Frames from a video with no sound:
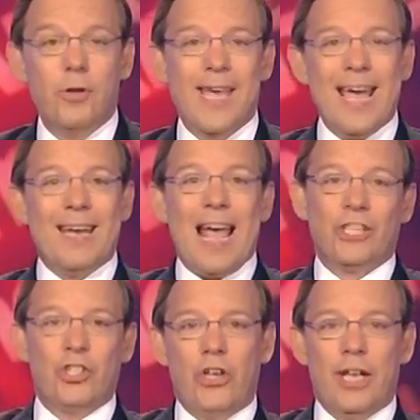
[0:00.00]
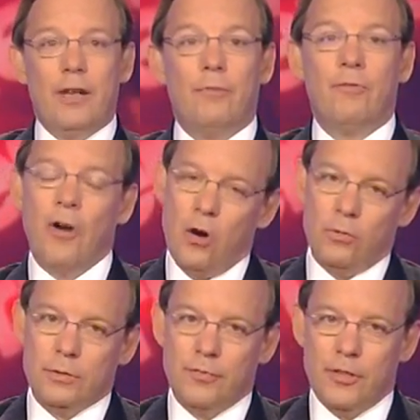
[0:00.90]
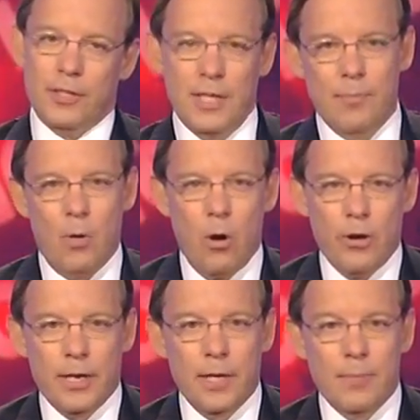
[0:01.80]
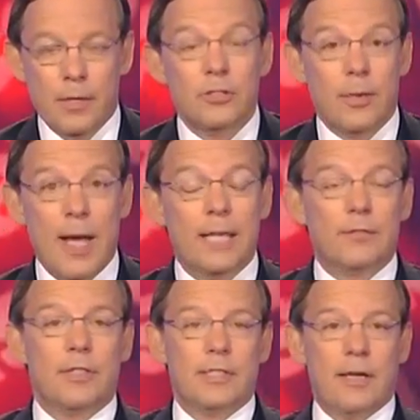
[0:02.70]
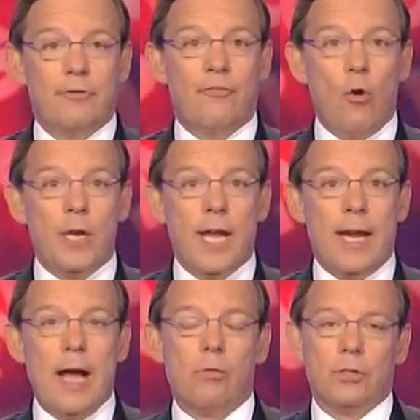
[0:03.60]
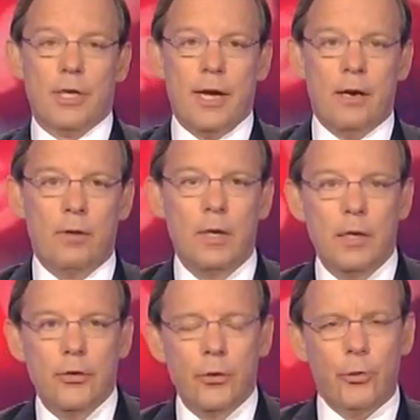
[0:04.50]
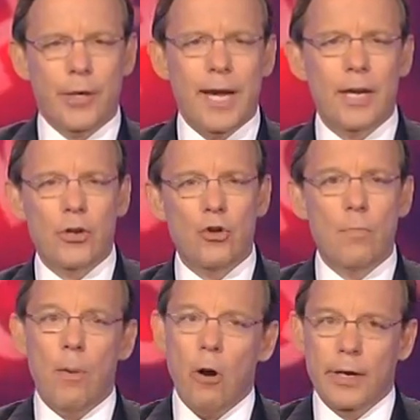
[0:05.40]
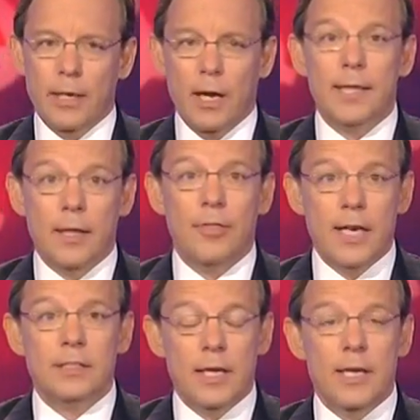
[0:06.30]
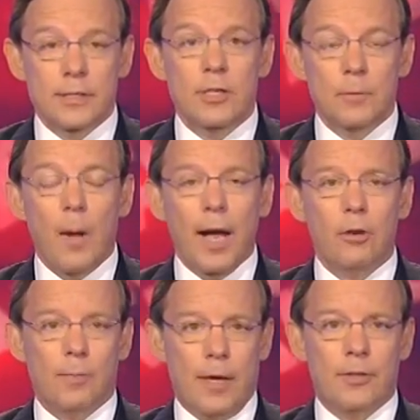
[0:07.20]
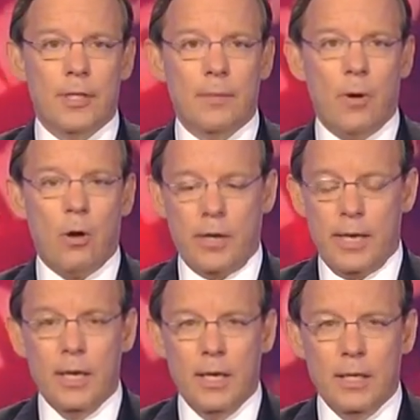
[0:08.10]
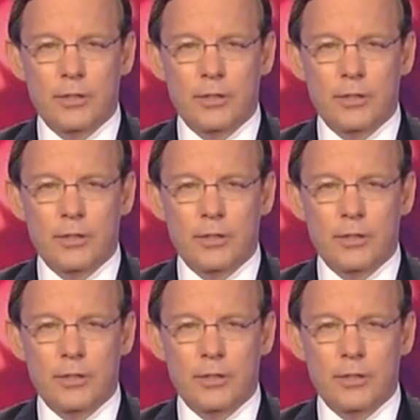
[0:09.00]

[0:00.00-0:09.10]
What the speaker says: you can't actually vote for the Tea Party, but some activists have 48 hours now to create a new party line that they say is inspired by the Tea Party.